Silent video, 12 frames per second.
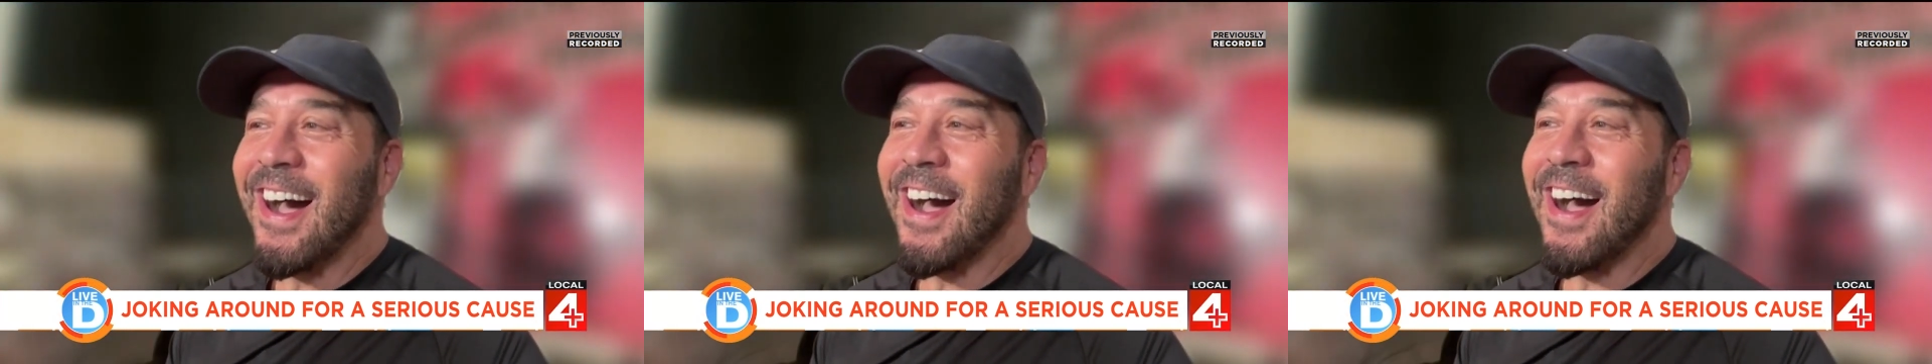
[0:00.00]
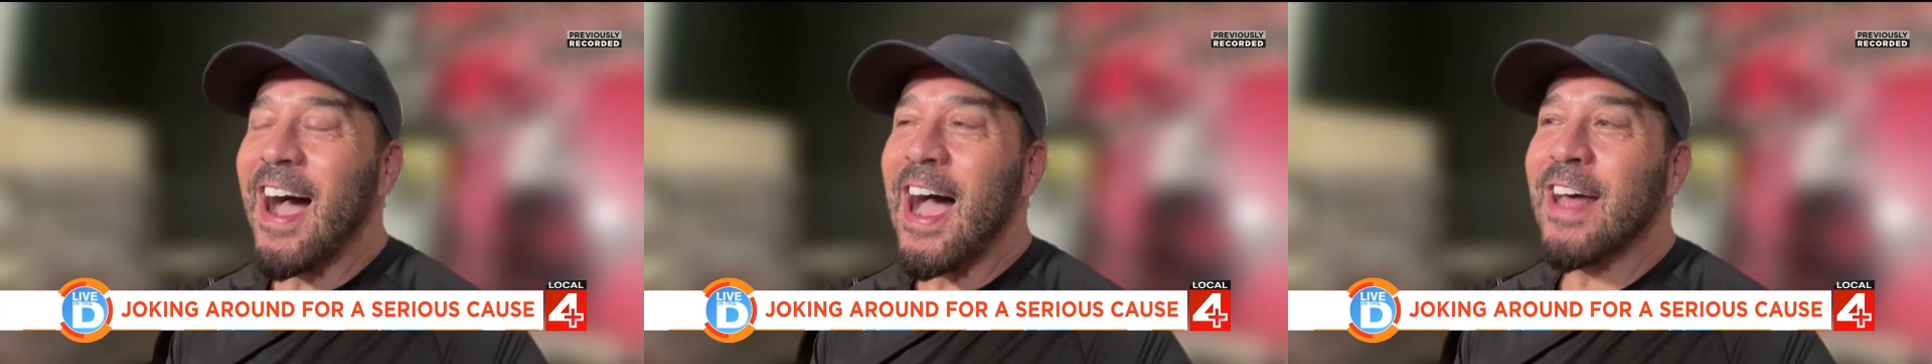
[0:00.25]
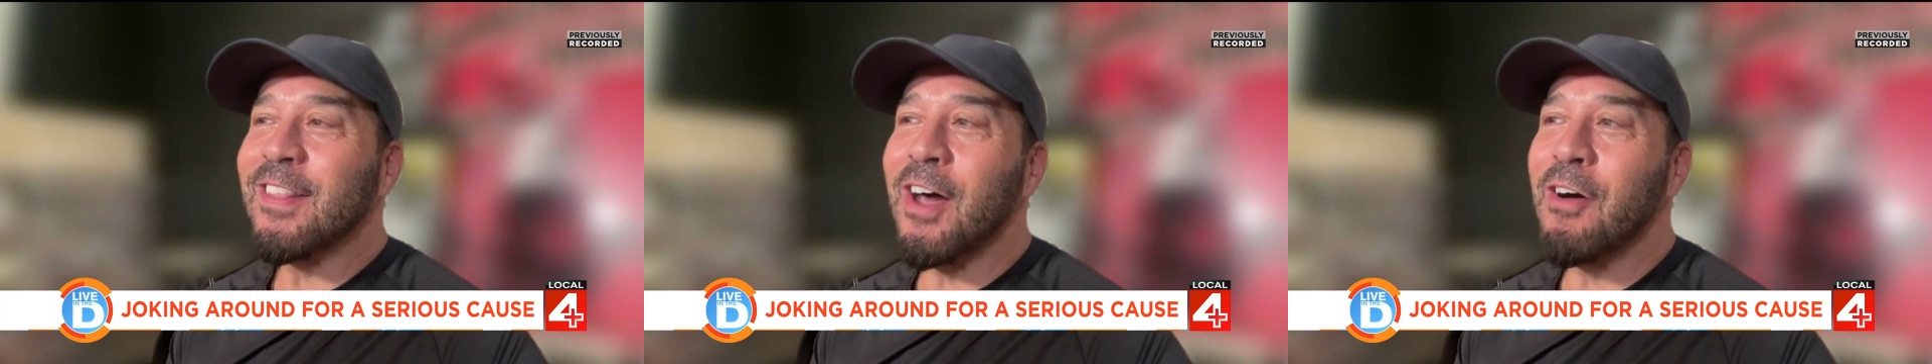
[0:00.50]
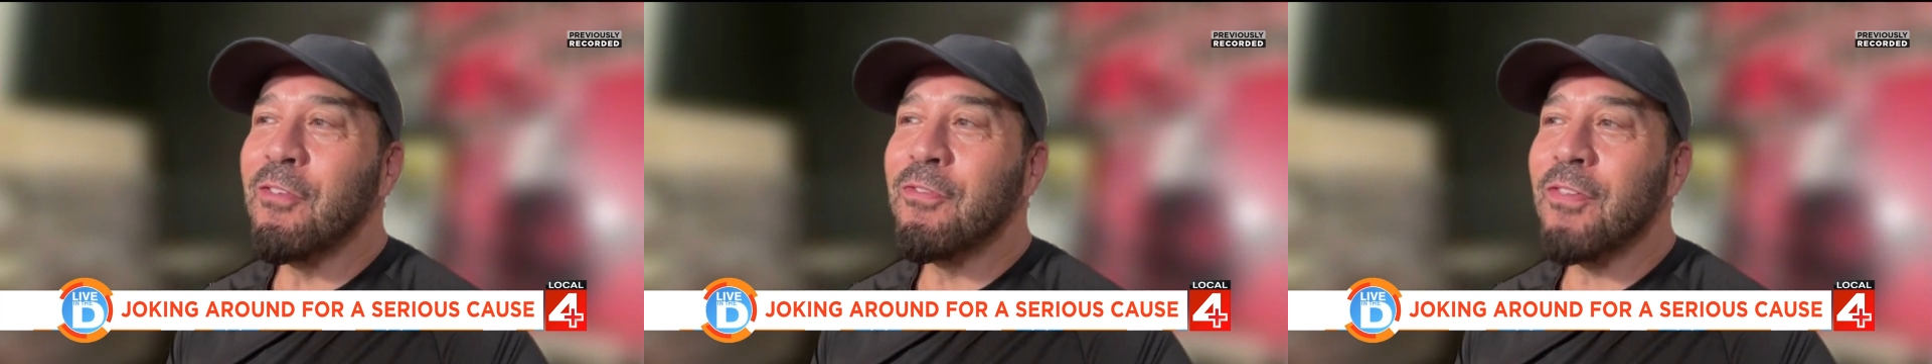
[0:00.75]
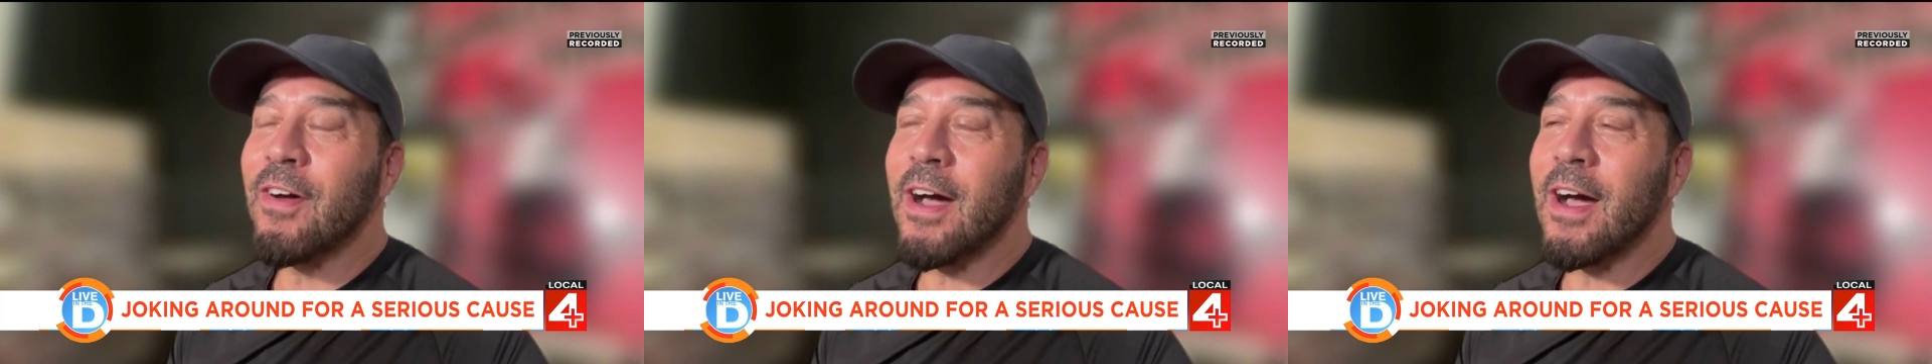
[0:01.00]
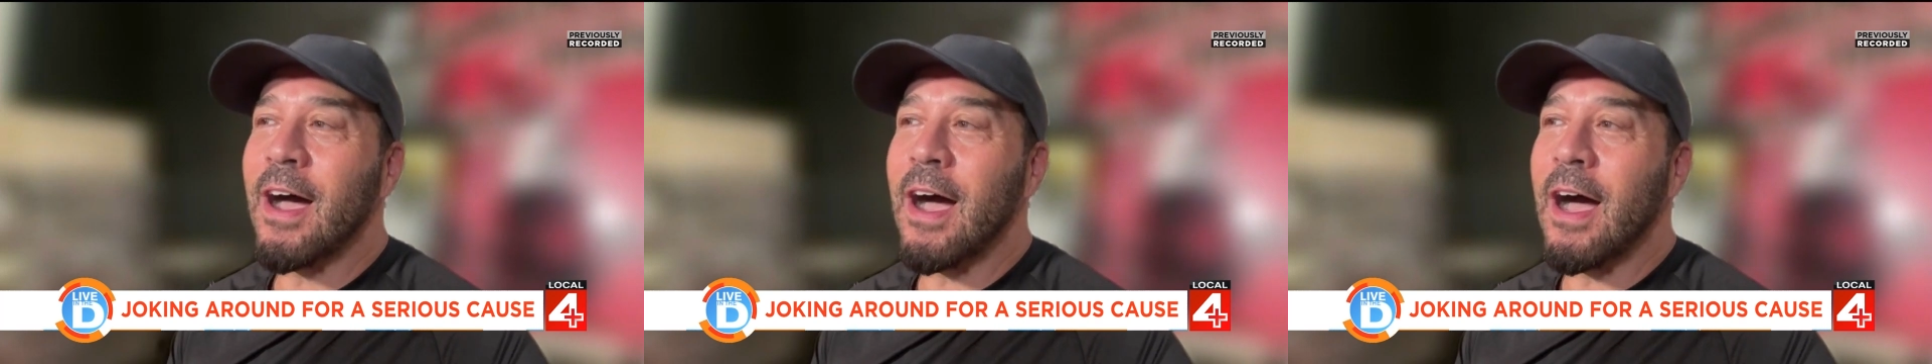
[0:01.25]
uh, I
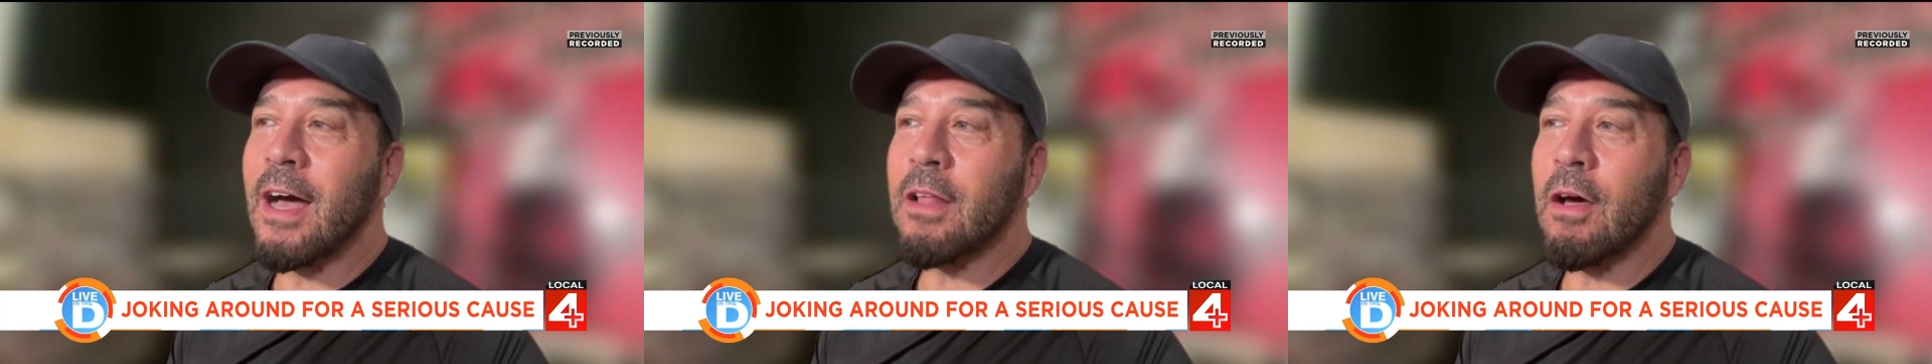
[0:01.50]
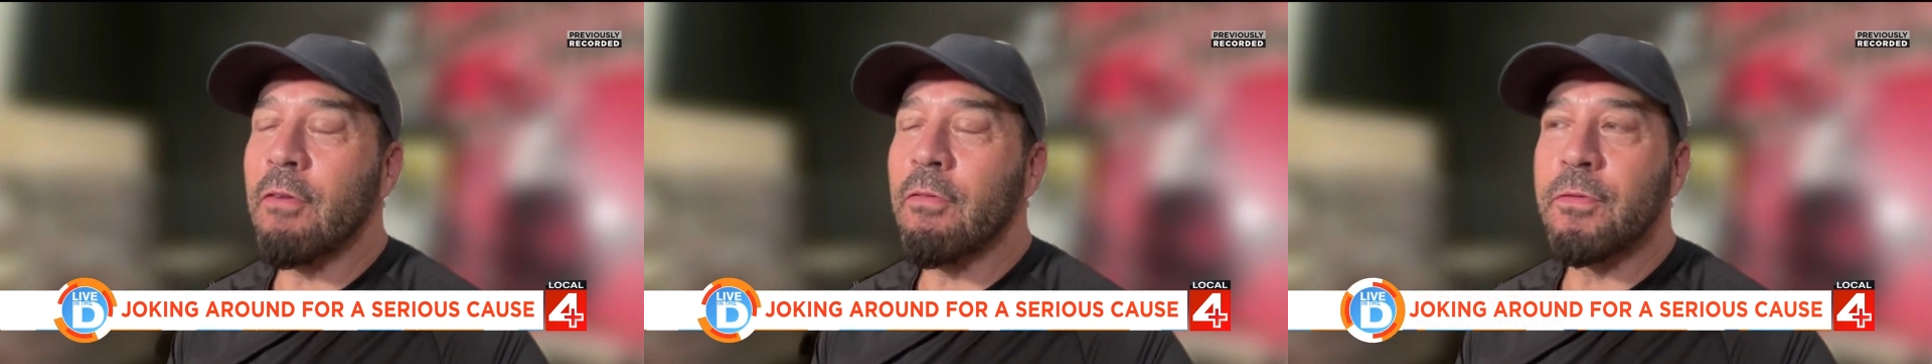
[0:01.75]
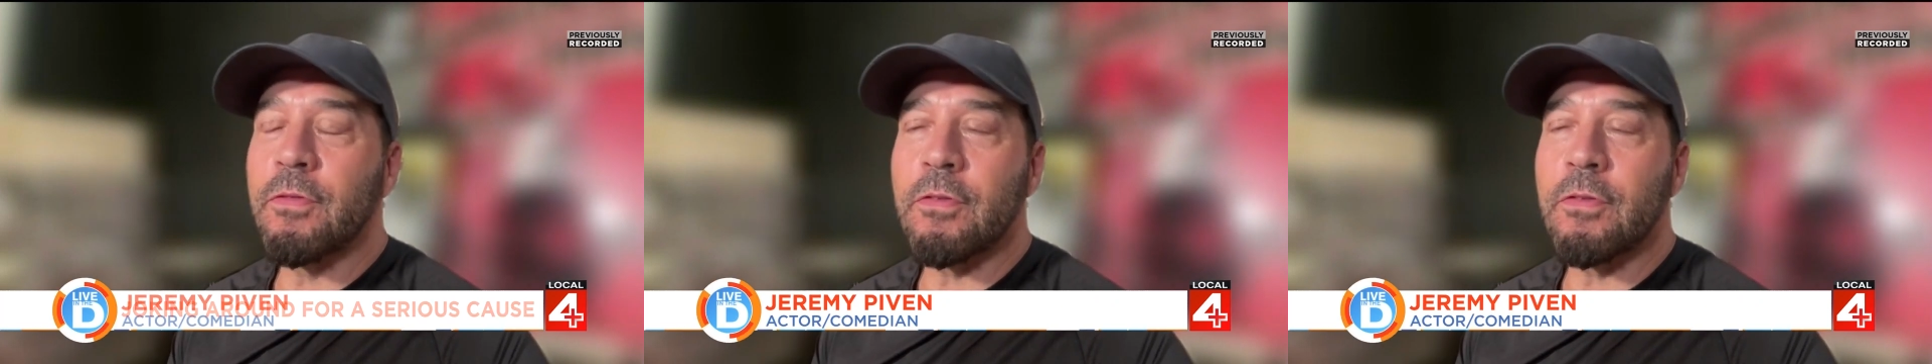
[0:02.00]
love I love